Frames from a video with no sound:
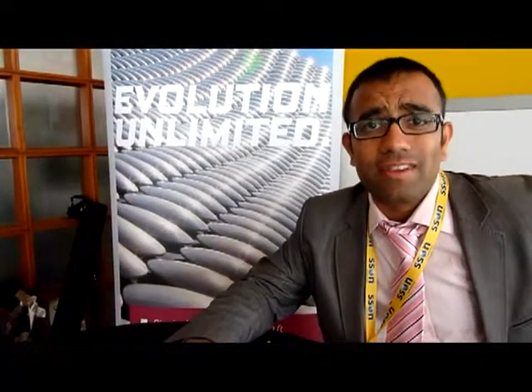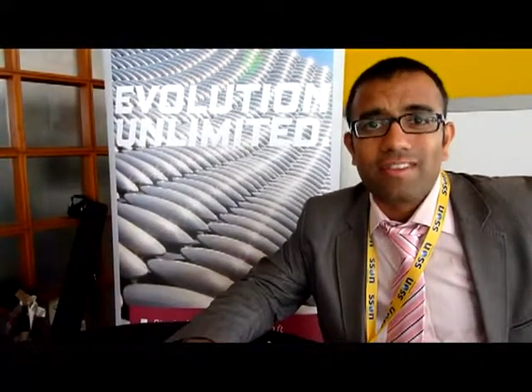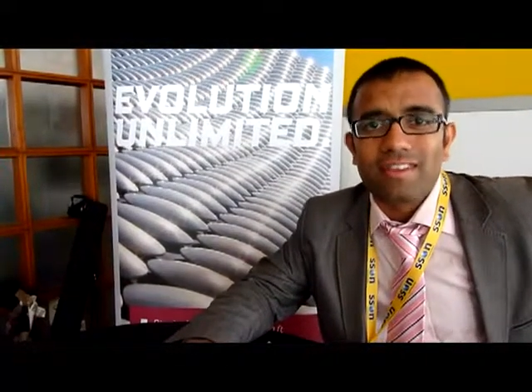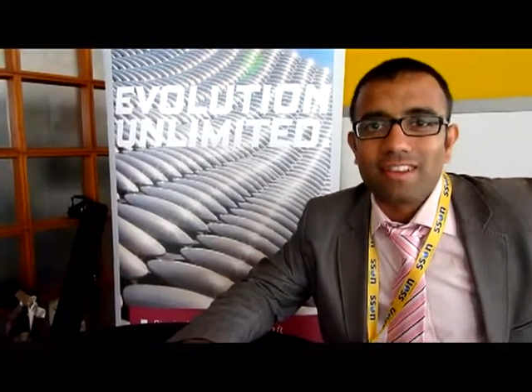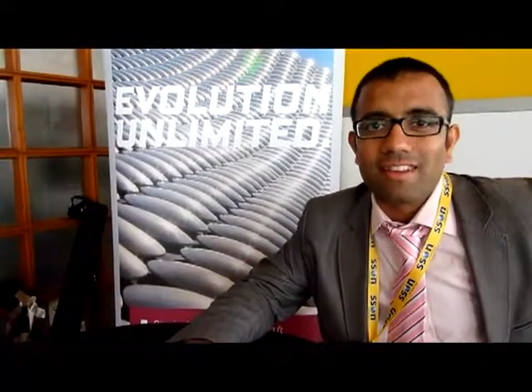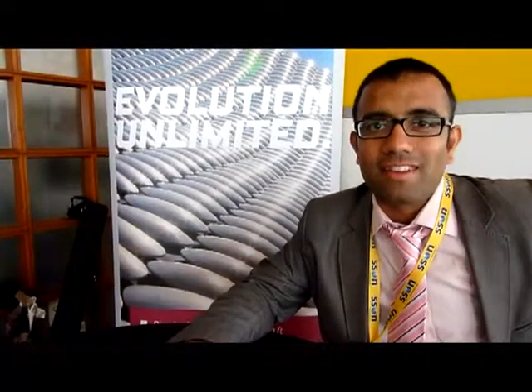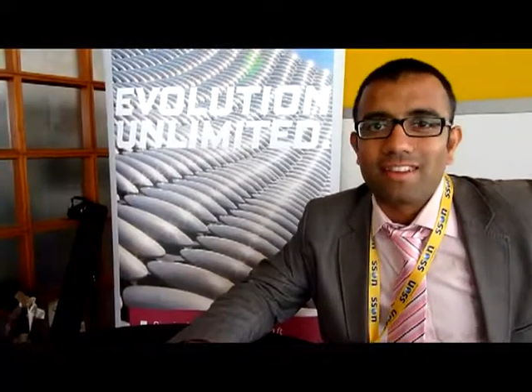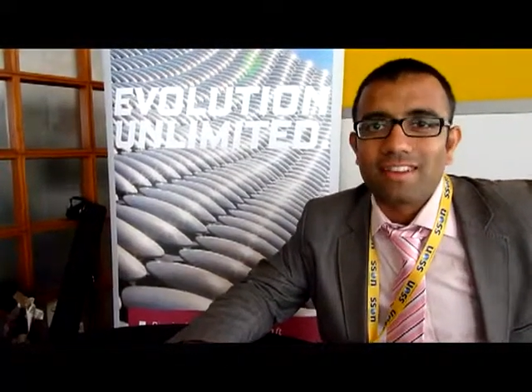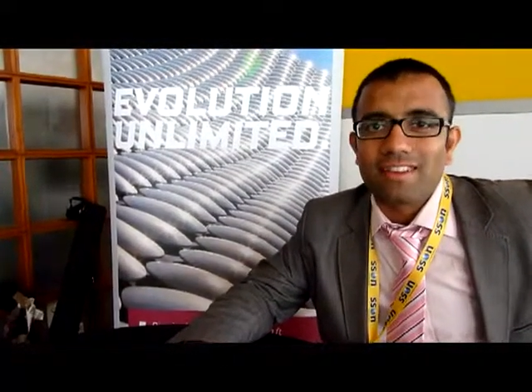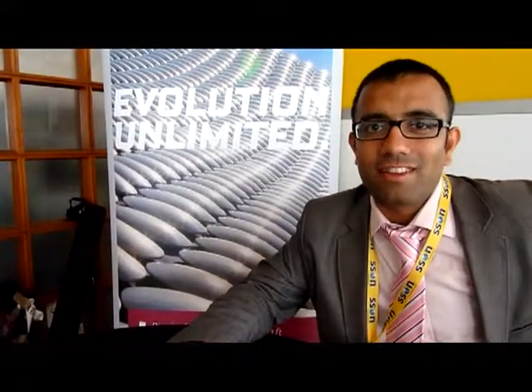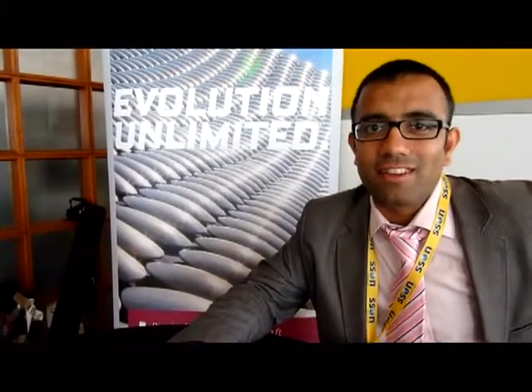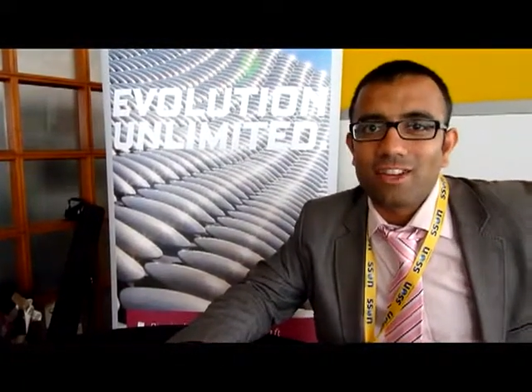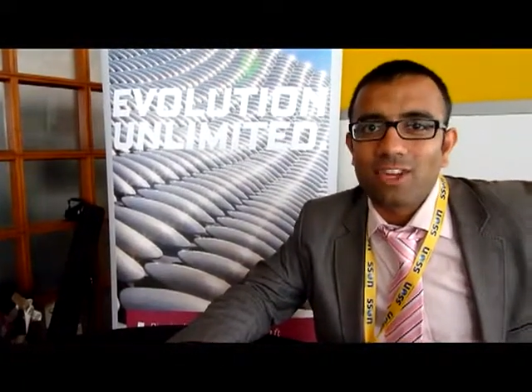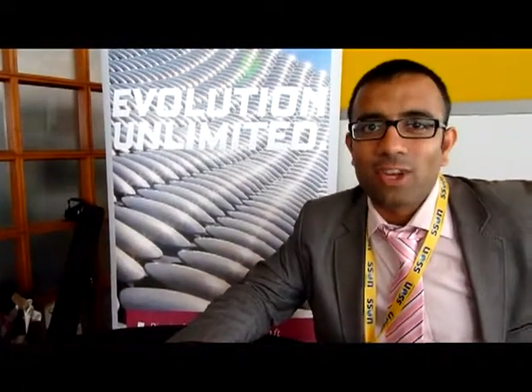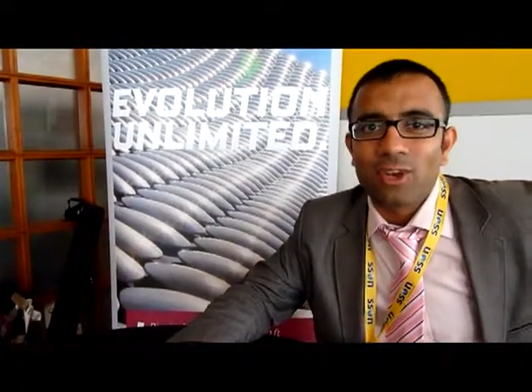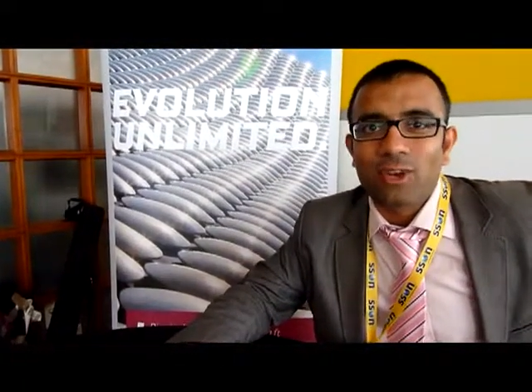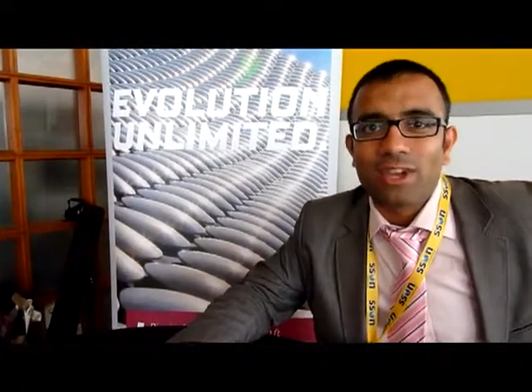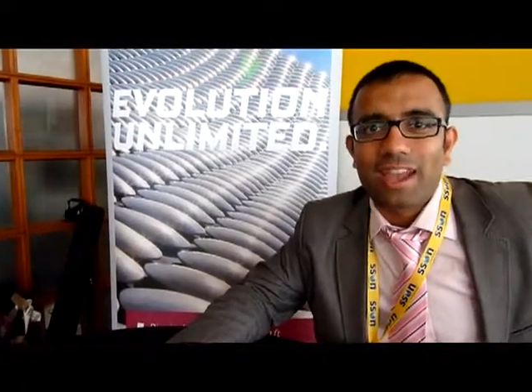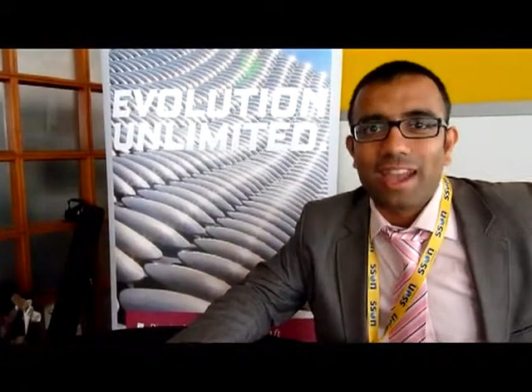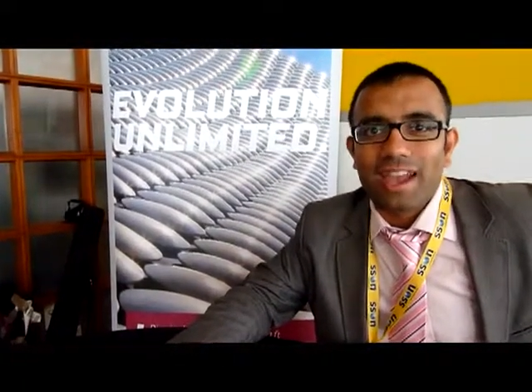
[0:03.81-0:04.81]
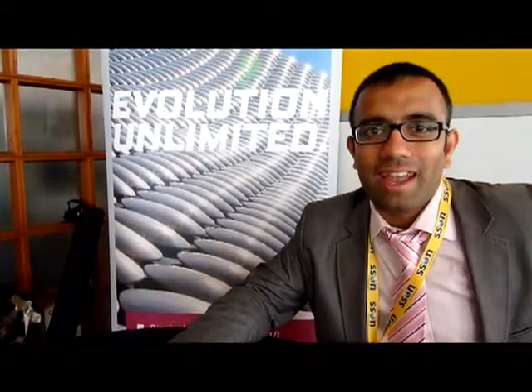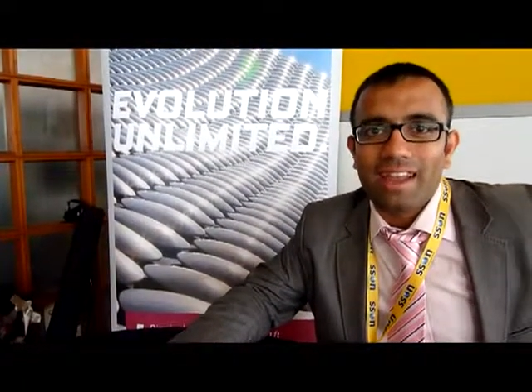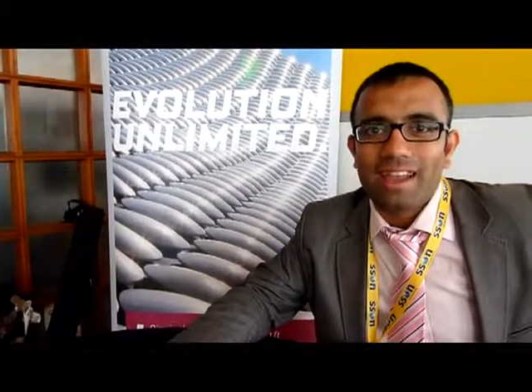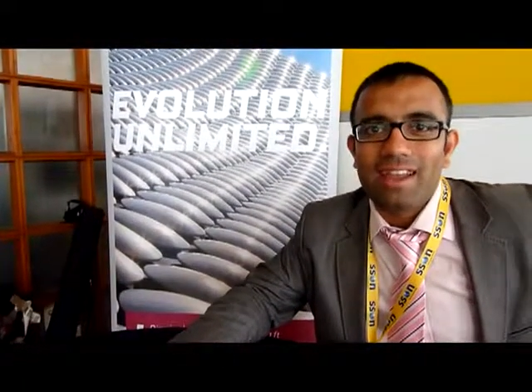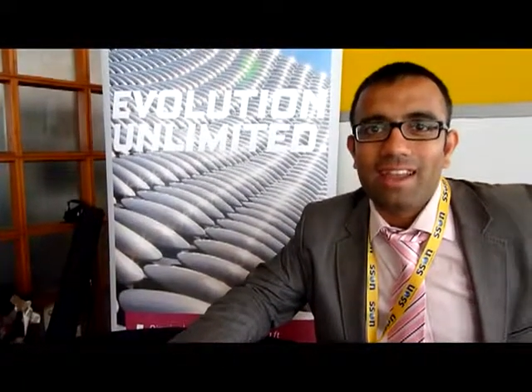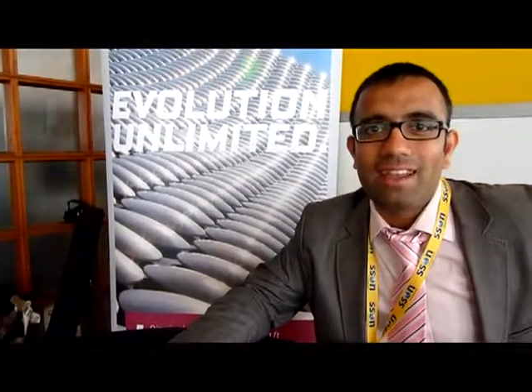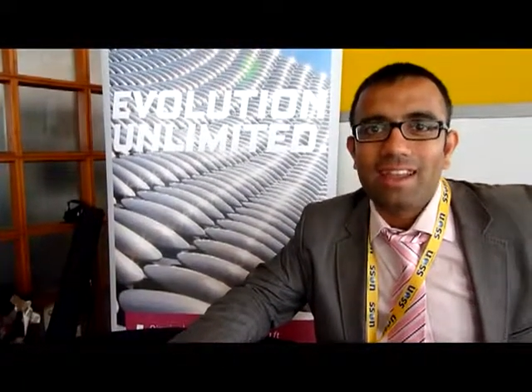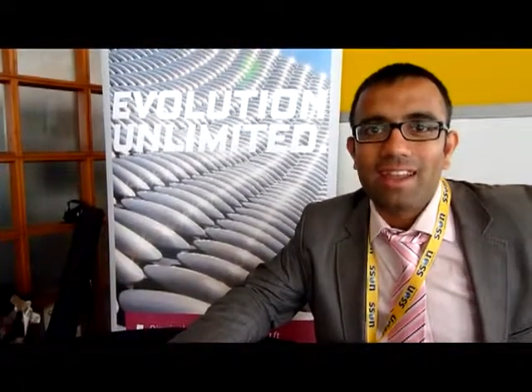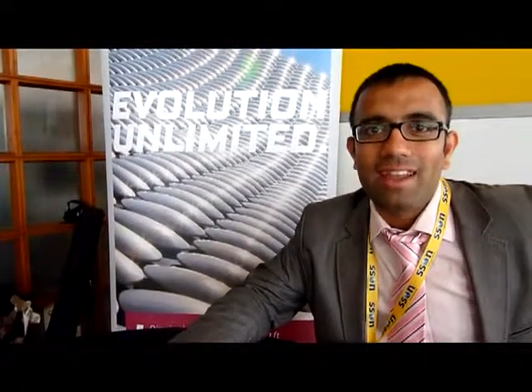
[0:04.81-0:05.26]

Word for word: cities in the U K